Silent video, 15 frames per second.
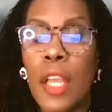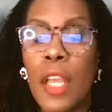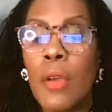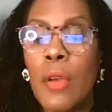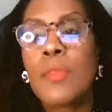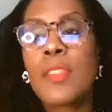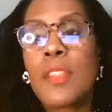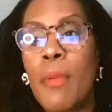
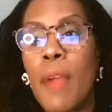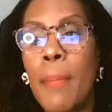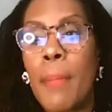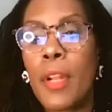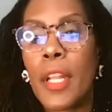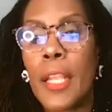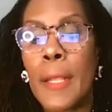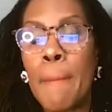owns the
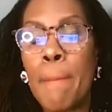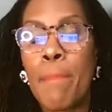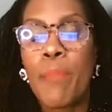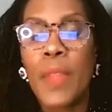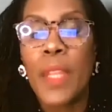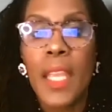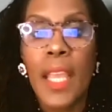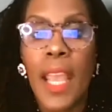property.
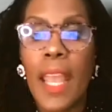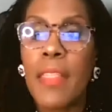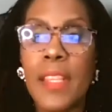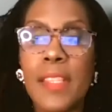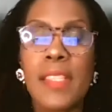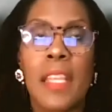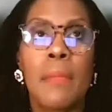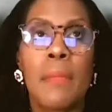And
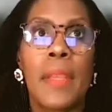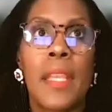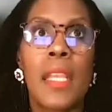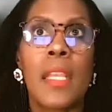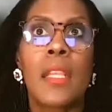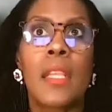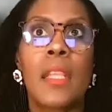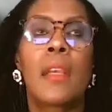this can
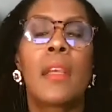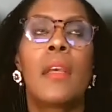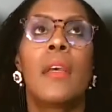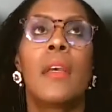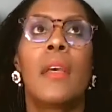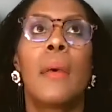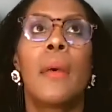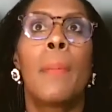be
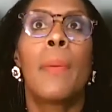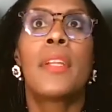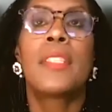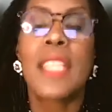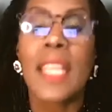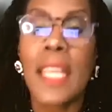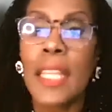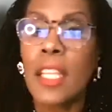
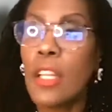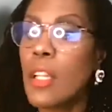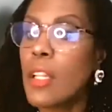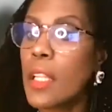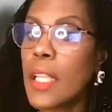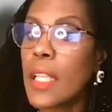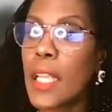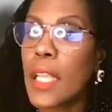
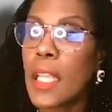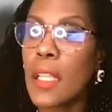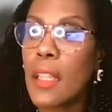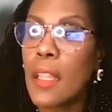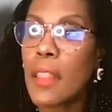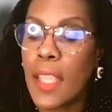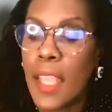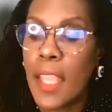particularly
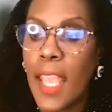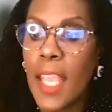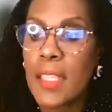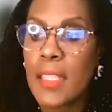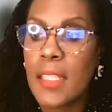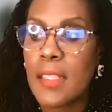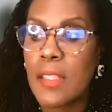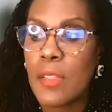the
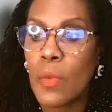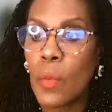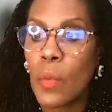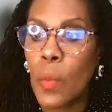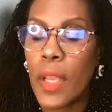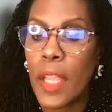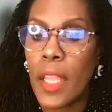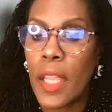case
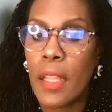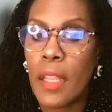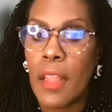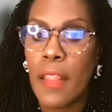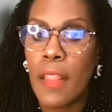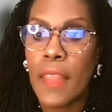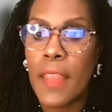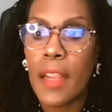when
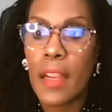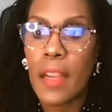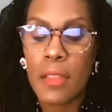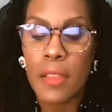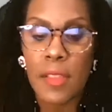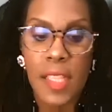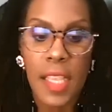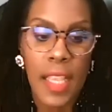
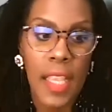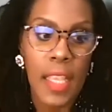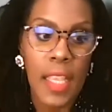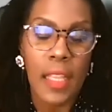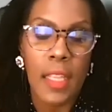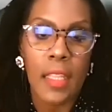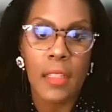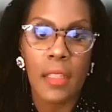there's
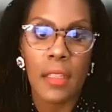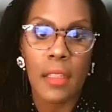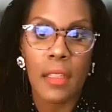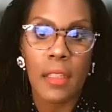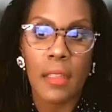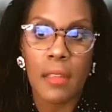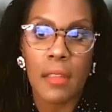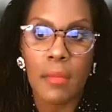a
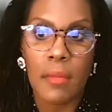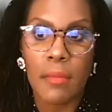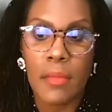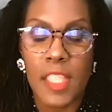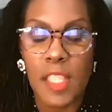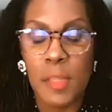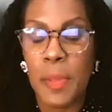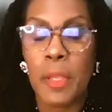
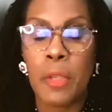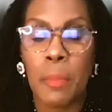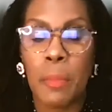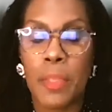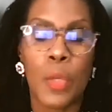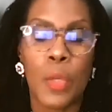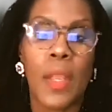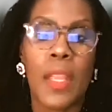dispute
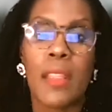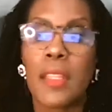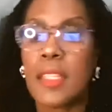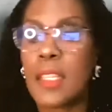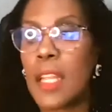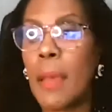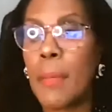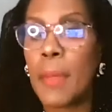between the
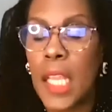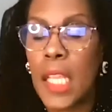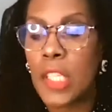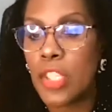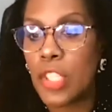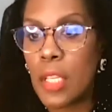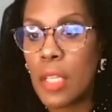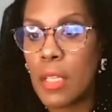
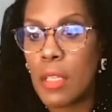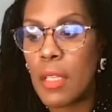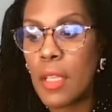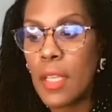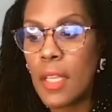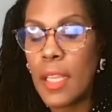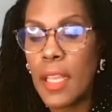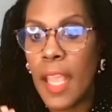denomination
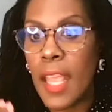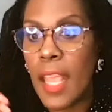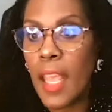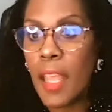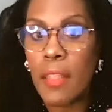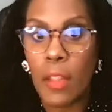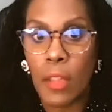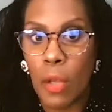
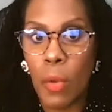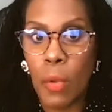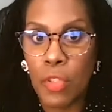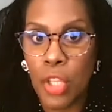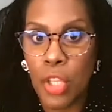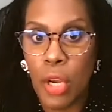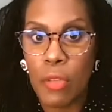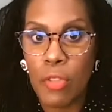and the local
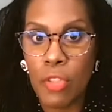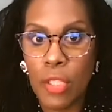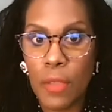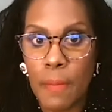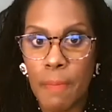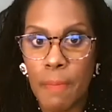church.